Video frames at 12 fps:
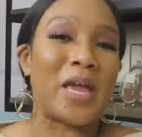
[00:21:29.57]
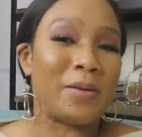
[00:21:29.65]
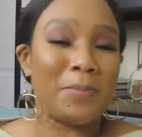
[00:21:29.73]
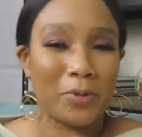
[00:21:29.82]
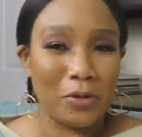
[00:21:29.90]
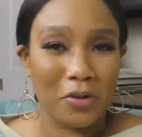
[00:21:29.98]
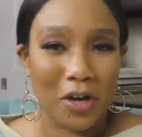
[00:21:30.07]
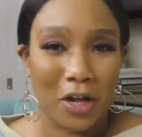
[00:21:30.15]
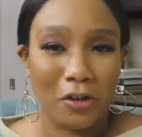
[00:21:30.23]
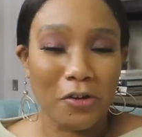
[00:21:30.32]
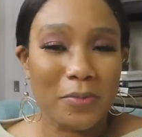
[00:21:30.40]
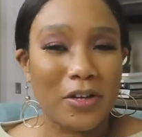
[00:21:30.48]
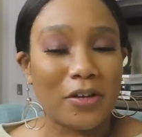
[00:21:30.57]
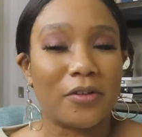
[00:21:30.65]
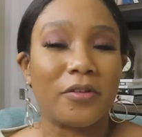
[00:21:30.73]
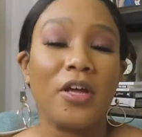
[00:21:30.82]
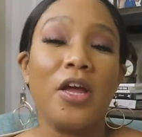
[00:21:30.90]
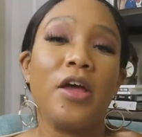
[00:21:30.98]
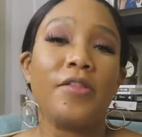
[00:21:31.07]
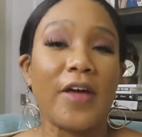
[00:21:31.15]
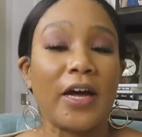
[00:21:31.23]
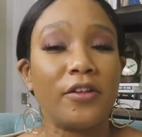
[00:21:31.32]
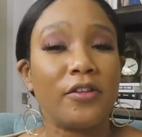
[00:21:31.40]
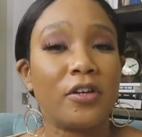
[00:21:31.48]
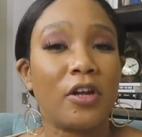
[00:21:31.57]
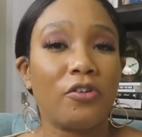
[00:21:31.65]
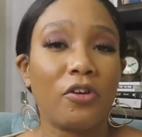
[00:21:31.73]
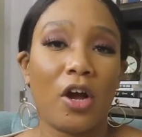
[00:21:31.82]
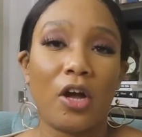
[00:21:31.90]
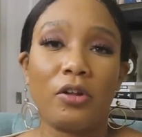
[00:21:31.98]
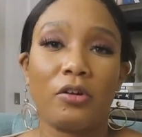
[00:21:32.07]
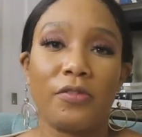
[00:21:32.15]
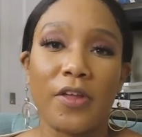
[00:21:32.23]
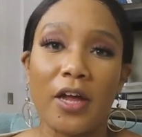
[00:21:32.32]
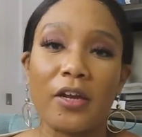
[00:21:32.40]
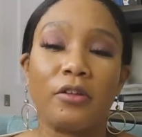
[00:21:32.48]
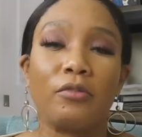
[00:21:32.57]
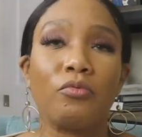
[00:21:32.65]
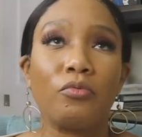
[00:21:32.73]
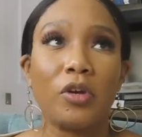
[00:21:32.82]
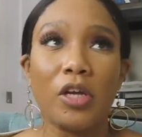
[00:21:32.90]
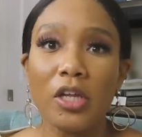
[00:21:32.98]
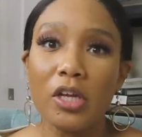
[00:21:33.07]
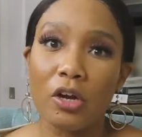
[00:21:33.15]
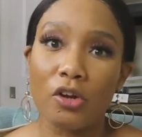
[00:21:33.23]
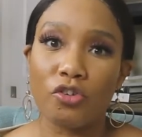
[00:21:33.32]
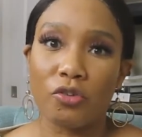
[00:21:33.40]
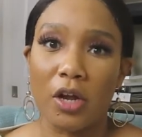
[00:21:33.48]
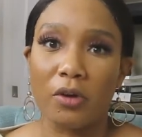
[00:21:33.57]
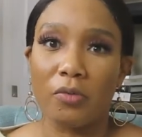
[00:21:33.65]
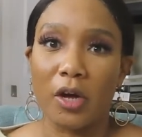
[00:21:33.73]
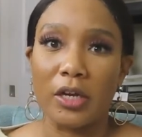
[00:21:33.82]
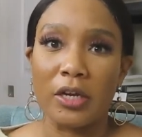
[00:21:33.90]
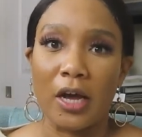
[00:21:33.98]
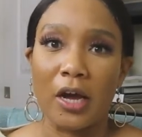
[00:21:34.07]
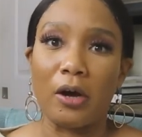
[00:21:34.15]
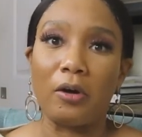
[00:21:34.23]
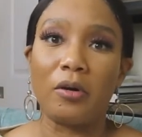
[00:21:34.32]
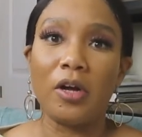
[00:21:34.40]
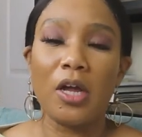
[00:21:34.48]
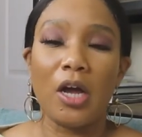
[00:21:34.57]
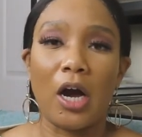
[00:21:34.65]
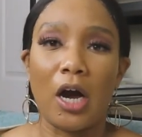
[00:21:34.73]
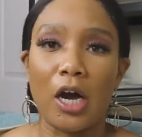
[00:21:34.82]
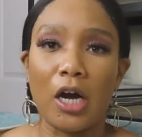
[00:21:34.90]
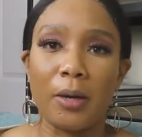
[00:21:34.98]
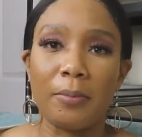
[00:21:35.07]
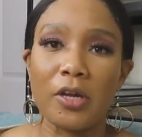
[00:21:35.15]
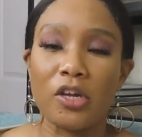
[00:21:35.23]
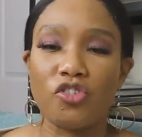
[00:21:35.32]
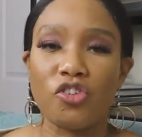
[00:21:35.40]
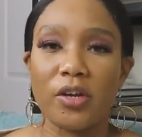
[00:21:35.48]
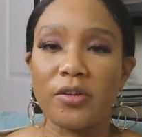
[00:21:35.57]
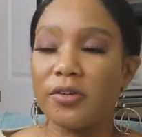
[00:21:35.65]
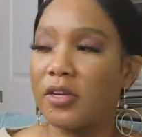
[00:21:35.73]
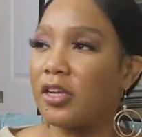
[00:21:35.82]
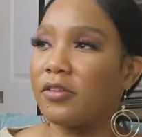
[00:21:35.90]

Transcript: baby blue color, because that is another color that is really on trend right now. Um, it just,